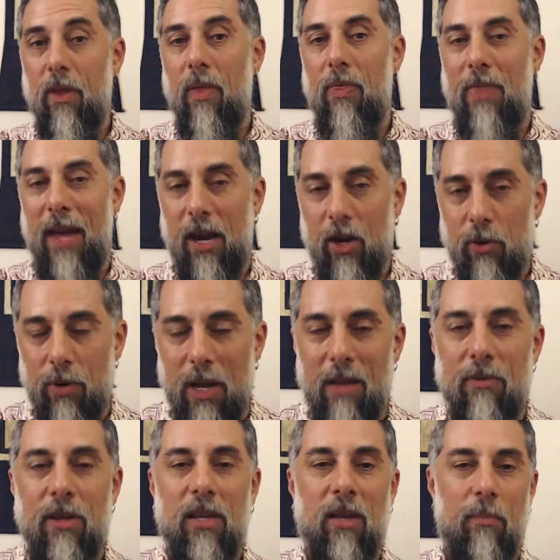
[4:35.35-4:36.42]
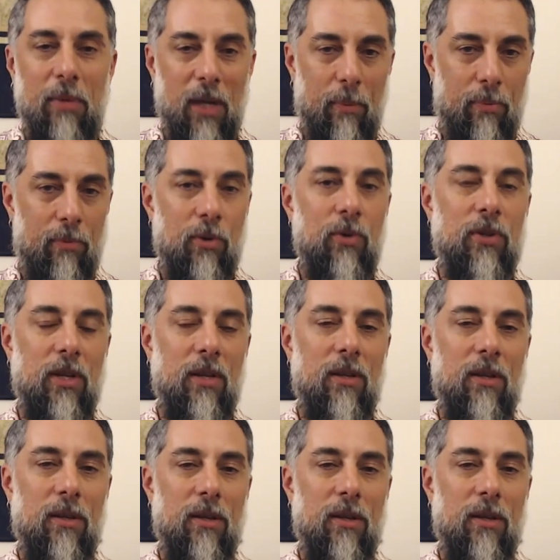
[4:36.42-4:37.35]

that craving can be uprooted.